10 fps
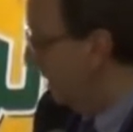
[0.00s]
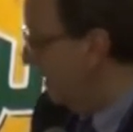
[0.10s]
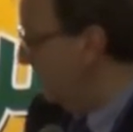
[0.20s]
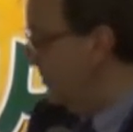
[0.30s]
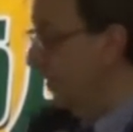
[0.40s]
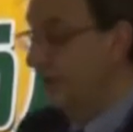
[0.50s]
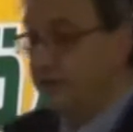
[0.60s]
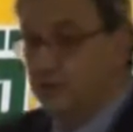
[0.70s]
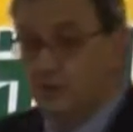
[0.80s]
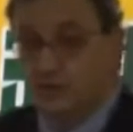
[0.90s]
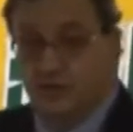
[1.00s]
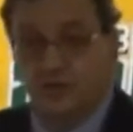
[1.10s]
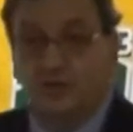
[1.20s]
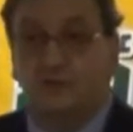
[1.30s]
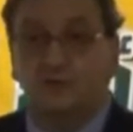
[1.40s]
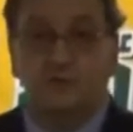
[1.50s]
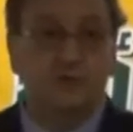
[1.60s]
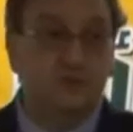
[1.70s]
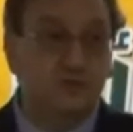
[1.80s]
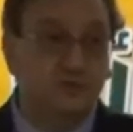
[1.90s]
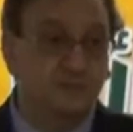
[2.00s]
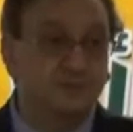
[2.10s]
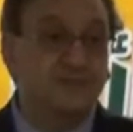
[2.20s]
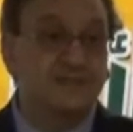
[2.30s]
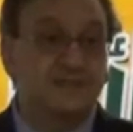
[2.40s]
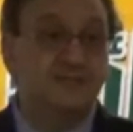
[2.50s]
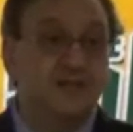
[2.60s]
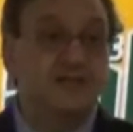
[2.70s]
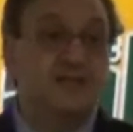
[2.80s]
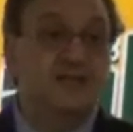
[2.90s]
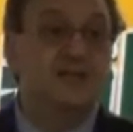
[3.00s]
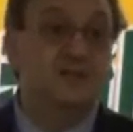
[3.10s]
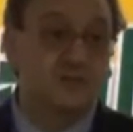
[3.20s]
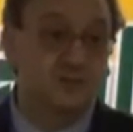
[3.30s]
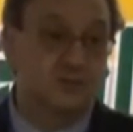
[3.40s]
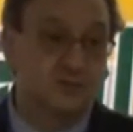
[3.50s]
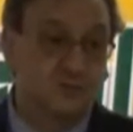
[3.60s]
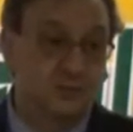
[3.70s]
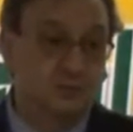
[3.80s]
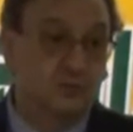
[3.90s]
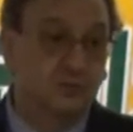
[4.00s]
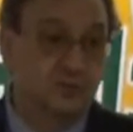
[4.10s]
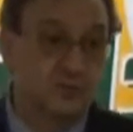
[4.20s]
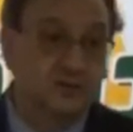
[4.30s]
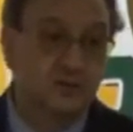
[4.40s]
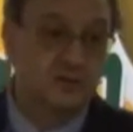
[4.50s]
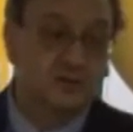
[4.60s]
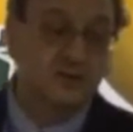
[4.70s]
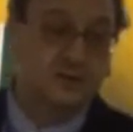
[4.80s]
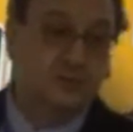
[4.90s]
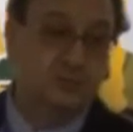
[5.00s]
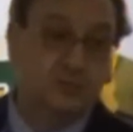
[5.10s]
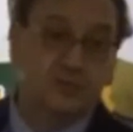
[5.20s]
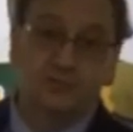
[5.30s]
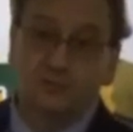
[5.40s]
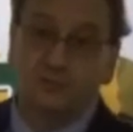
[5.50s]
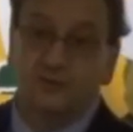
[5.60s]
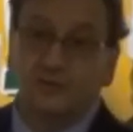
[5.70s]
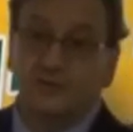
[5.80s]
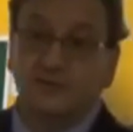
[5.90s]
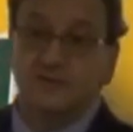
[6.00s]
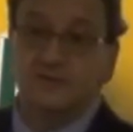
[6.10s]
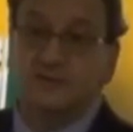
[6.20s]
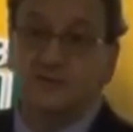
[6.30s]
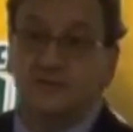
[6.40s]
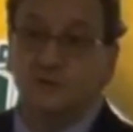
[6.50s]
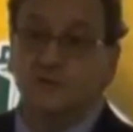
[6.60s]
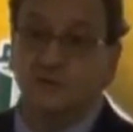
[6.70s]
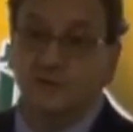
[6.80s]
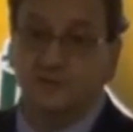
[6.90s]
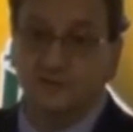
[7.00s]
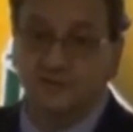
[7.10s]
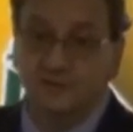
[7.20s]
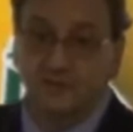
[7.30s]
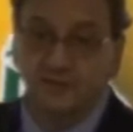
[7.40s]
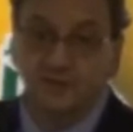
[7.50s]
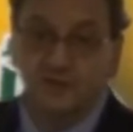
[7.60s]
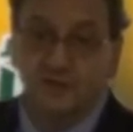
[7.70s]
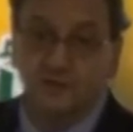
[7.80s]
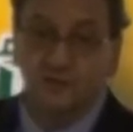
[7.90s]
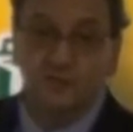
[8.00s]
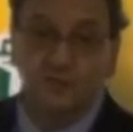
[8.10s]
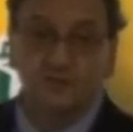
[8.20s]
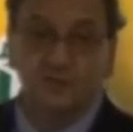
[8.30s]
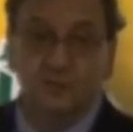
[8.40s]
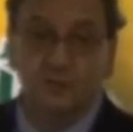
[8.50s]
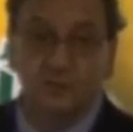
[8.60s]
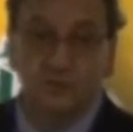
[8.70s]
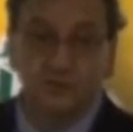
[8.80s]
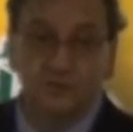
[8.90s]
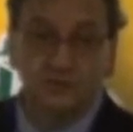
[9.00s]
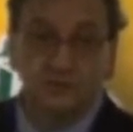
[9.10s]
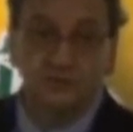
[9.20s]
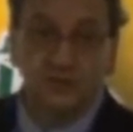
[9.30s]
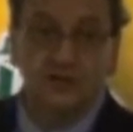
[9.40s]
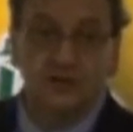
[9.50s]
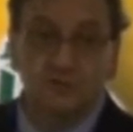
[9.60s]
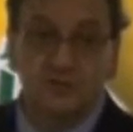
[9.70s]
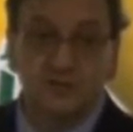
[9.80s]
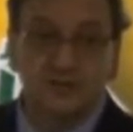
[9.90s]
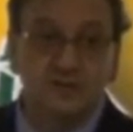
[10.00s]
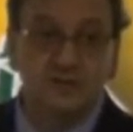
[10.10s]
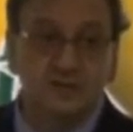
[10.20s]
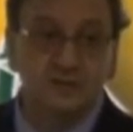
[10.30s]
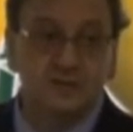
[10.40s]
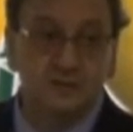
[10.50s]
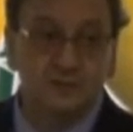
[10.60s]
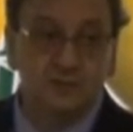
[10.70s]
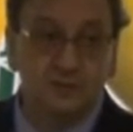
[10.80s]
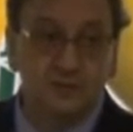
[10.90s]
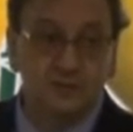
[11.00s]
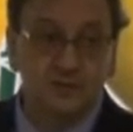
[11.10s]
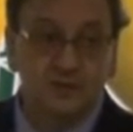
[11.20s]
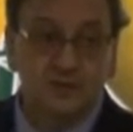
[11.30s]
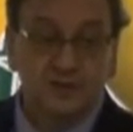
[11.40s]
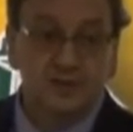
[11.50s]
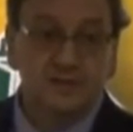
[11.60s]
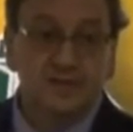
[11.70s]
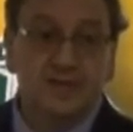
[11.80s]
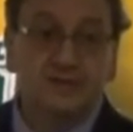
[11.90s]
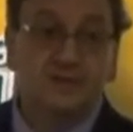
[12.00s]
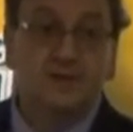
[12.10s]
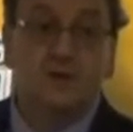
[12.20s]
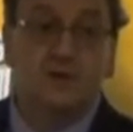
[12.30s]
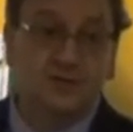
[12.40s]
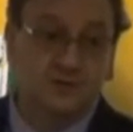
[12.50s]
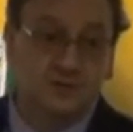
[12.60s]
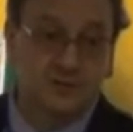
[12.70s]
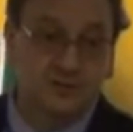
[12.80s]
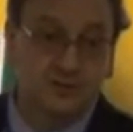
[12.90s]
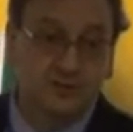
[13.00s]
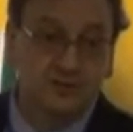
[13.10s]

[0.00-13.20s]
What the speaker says: Another agent, another organism, but this is very latest. We're talking, these are reports from 2016 and 2017, a few months ago. And now we still see some reports. Is Candida auris.